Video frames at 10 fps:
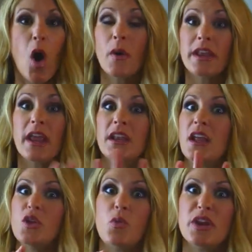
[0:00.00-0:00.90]
Oh,
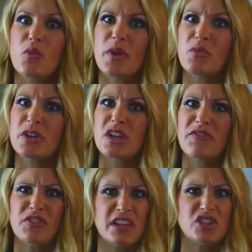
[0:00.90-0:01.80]
and we
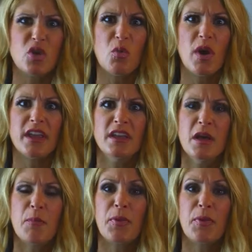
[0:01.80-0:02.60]
definitely don't want to